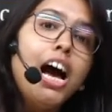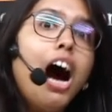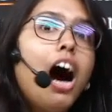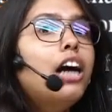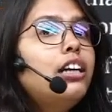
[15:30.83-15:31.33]

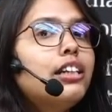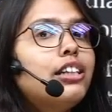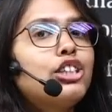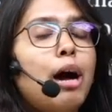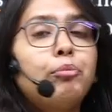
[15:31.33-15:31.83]
under the
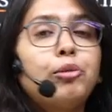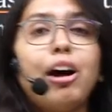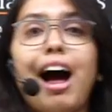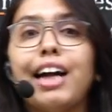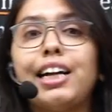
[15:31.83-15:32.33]
chapter
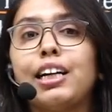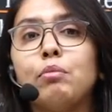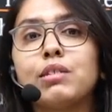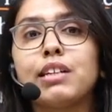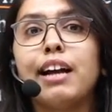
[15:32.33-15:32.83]
Atoms
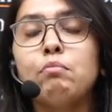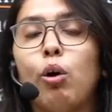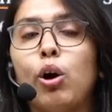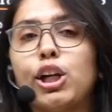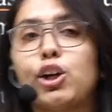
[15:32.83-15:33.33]
and
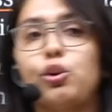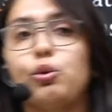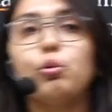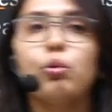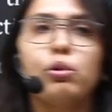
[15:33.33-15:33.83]

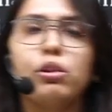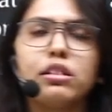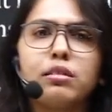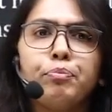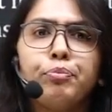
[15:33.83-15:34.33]
Molecules.
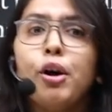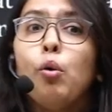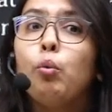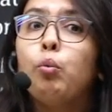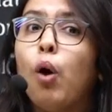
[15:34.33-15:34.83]

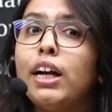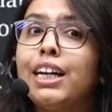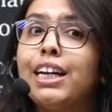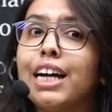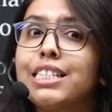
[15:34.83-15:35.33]
What
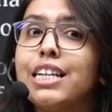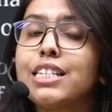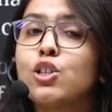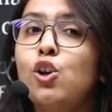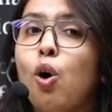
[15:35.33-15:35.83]
does this
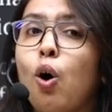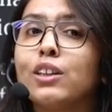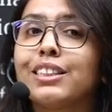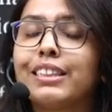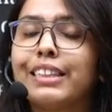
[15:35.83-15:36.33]
law
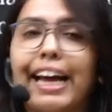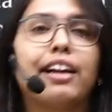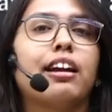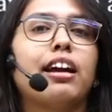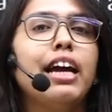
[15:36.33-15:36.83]
state?
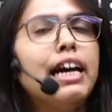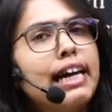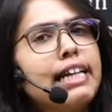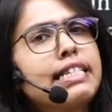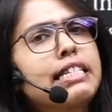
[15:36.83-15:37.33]
In
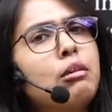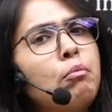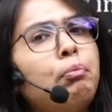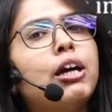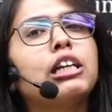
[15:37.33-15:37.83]

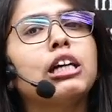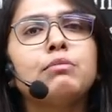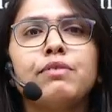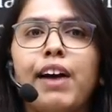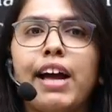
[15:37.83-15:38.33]
simpler terms, if
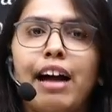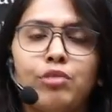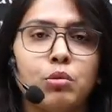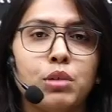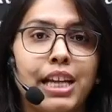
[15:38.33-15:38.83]
I have to
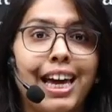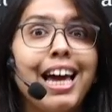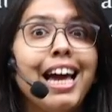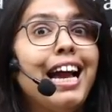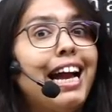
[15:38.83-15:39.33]
say,
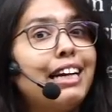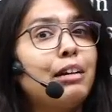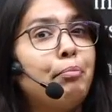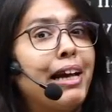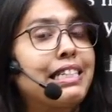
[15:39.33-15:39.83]
it
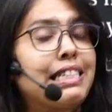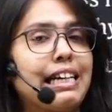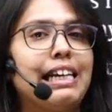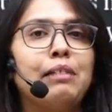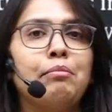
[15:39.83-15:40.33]

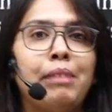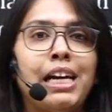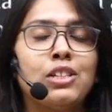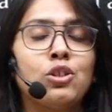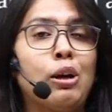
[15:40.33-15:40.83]
basically means,
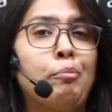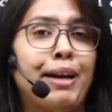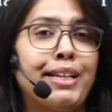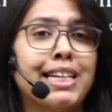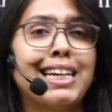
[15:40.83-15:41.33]
or it
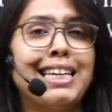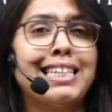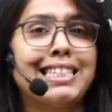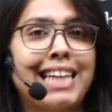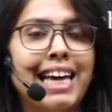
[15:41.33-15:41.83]
basically
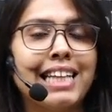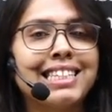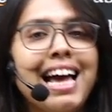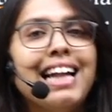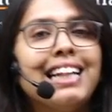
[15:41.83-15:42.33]
states
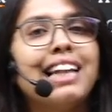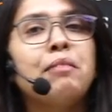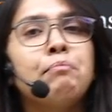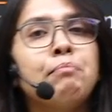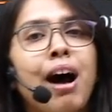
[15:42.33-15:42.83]
that
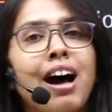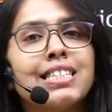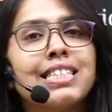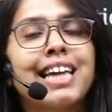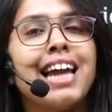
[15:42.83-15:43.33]
mass
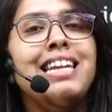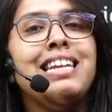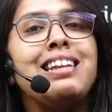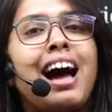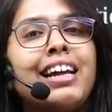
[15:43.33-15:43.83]
can
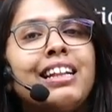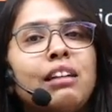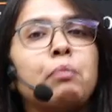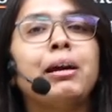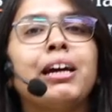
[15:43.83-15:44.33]
neither
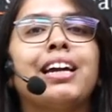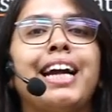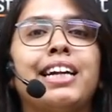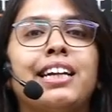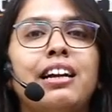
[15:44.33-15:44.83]
be
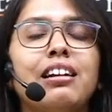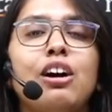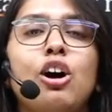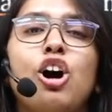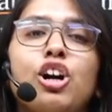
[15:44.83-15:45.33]
created
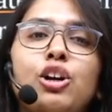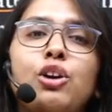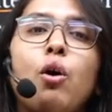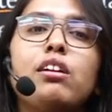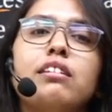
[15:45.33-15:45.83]
nor
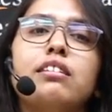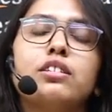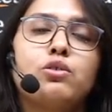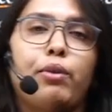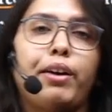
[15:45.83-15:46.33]

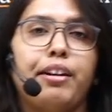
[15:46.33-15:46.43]
destroyed.